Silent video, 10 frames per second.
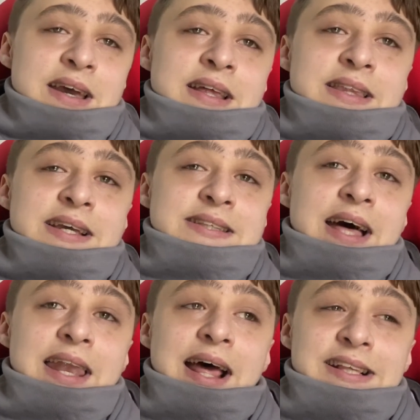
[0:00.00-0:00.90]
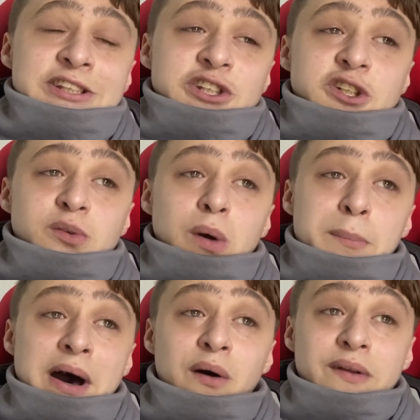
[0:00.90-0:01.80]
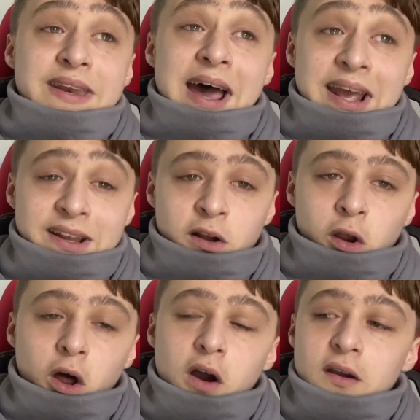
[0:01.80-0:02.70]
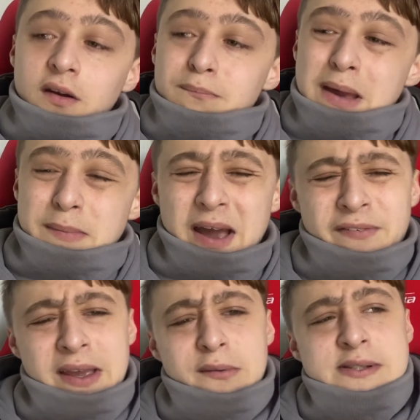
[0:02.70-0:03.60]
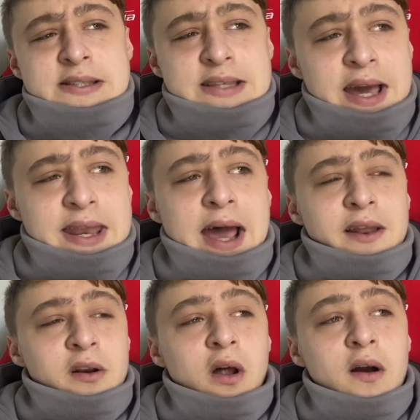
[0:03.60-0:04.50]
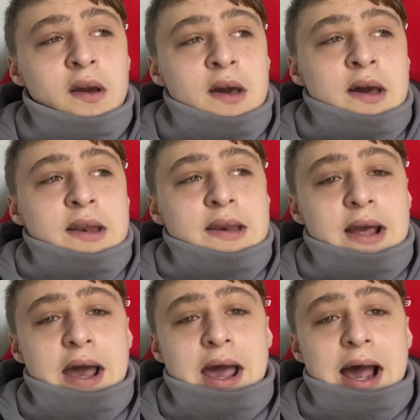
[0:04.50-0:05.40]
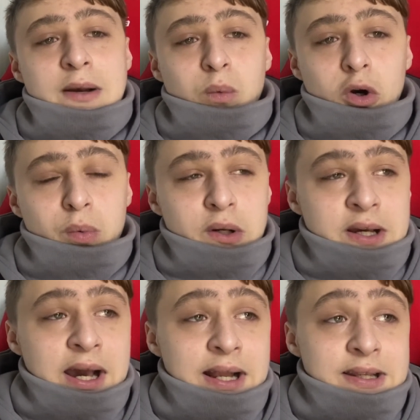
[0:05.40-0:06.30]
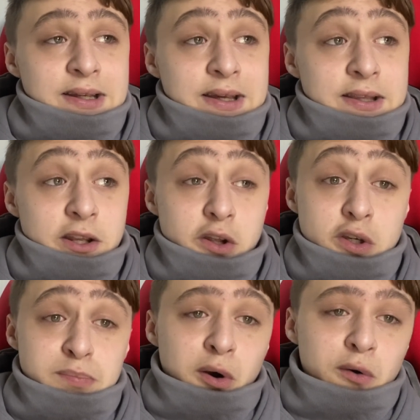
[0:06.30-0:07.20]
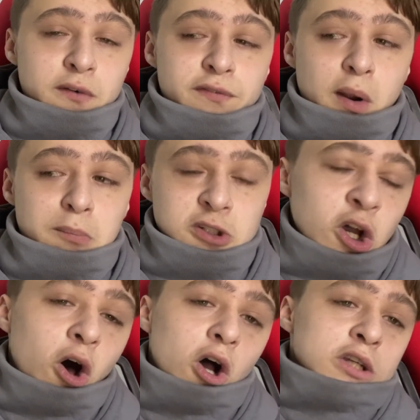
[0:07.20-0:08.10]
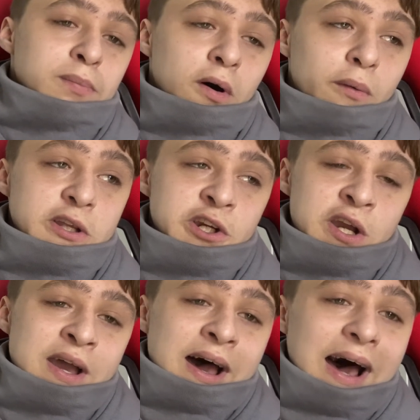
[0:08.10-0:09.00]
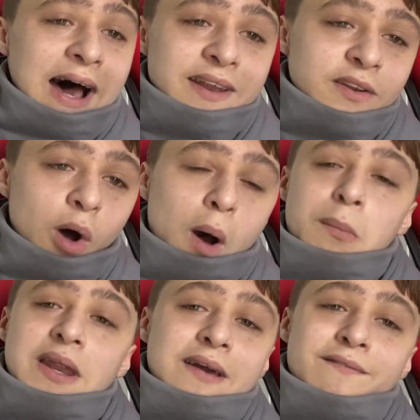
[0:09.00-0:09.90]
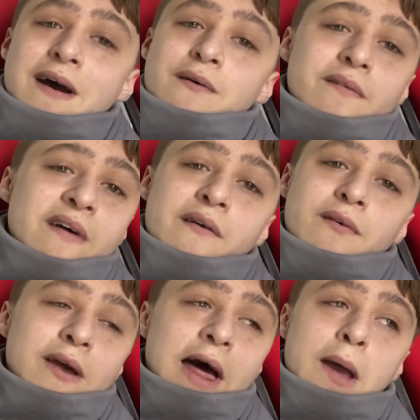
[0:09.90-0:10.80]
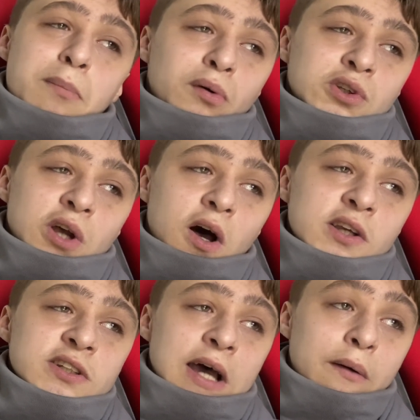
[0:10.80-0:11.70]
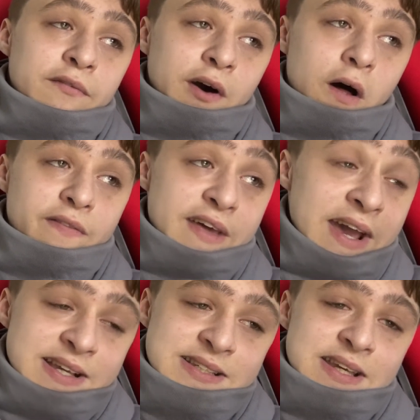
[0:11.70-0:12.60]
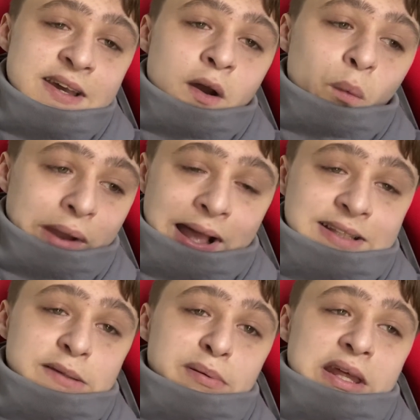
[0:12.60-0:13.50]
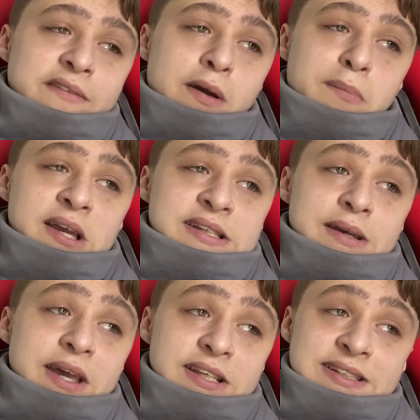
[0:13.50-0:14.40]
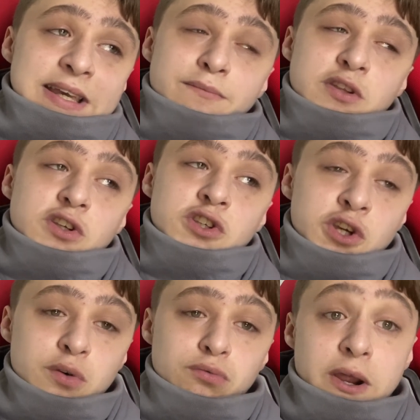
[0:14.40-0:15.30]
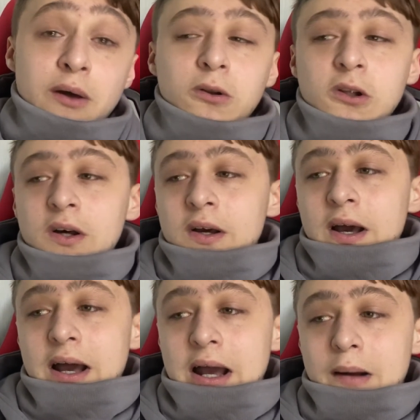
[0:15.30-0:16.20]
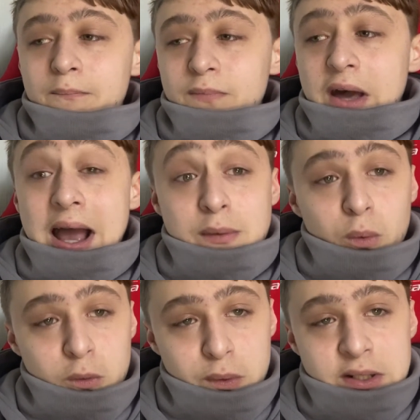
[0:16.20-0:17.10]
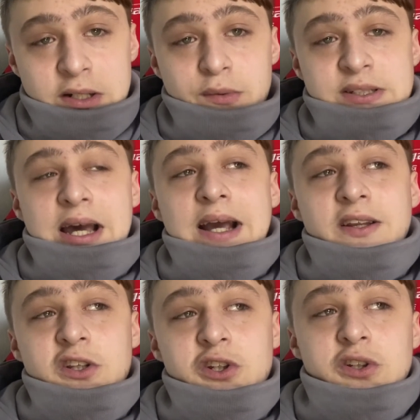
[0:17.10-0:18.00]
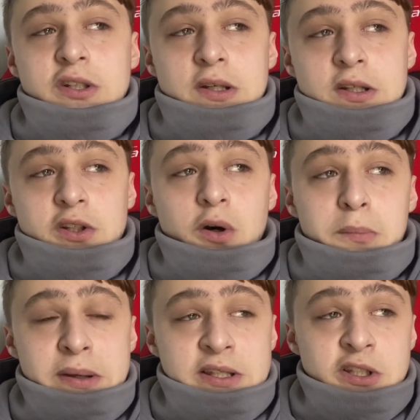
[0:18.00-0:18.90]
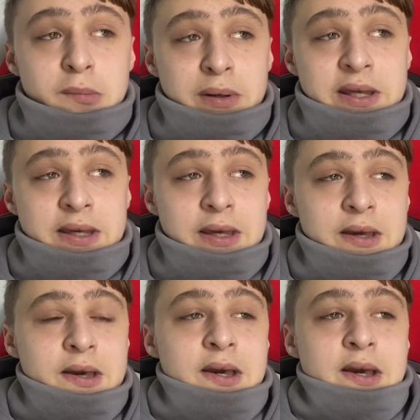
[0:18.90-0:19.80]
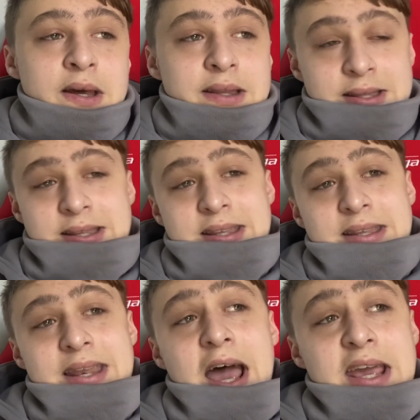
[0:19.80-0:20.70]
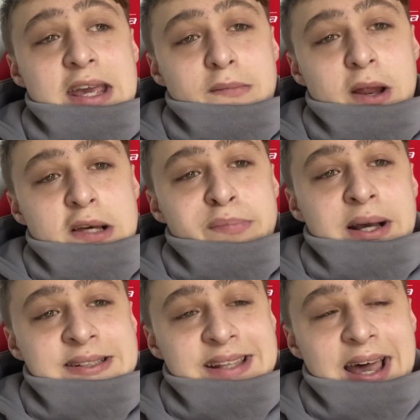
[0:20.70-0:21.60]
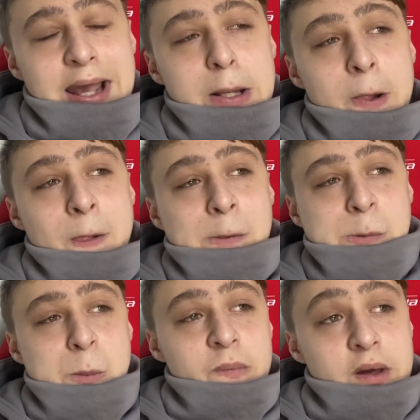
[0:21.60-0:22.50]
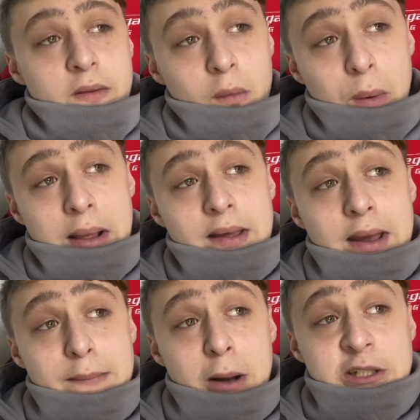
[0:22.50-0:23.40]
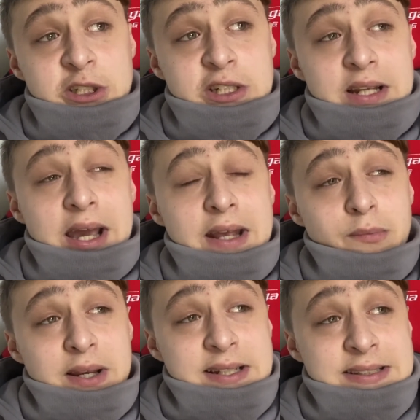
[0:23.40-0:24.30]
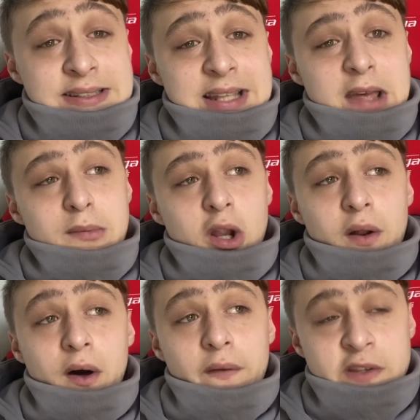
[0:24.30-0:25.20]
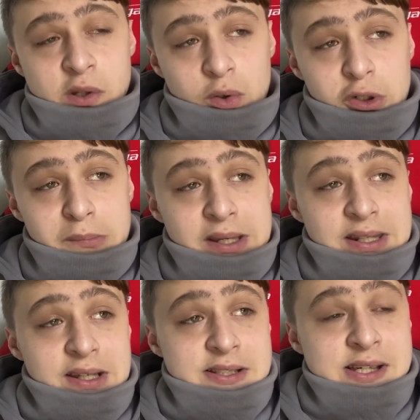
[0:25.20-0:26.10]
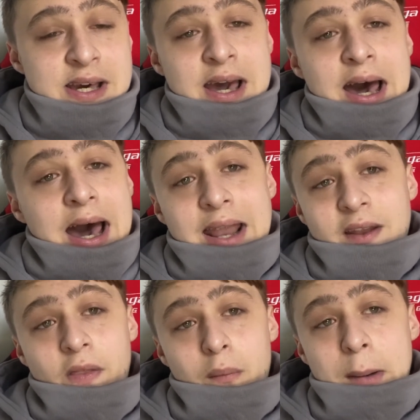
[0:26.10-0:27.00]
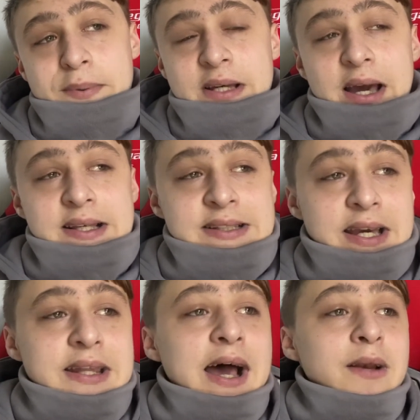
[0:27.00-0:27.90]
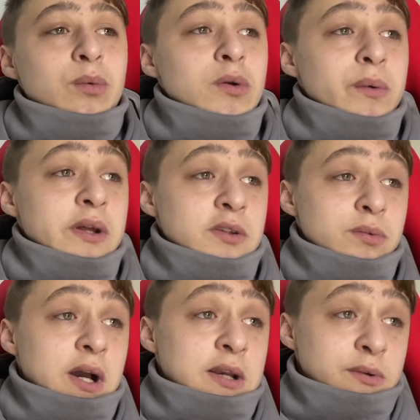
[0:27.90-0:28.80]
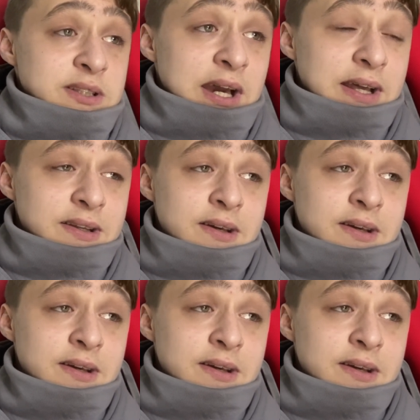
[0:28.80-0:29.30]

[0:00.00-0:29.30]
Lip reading: This then led to about 9 o'clock. Maybe I think it was 9 o'clock. Ed Woodward had the news broke from Talksport, which aren't normally a very, very reliable source. However, on this, we had to believe it because it seemed too real. That Ed Woodward had resigned due to the European Super League. 19 minutes past 9, Manchester United released a statement on all the social medias and on the website saying that Ed Woodward had resigned.